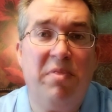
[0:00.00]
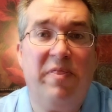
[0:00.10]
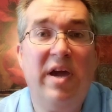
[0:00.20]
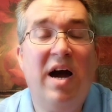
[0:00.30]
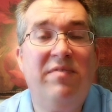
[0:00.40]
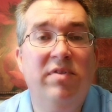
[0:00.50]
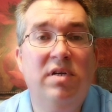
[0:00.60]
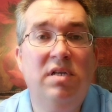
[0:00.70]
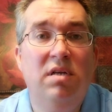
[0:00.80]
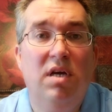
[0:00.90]

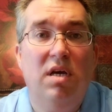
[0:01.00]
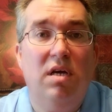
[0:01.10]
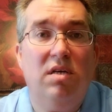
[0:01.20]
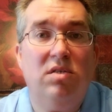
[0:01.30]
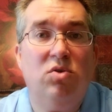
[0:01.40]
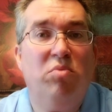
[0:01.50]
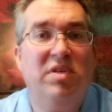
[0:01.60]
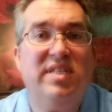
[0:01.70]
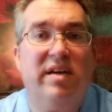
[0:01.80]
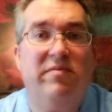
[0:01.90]
Theophylline is
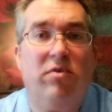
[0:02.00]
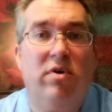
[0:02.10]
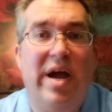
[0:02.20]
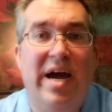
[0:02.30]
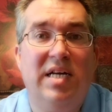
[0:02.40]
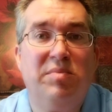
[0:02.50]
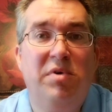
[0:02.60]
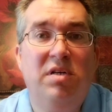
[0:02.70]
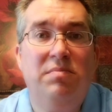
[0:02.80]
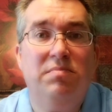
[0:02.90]
normally taken for
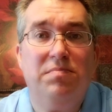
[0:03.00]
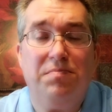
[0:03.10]
asthma.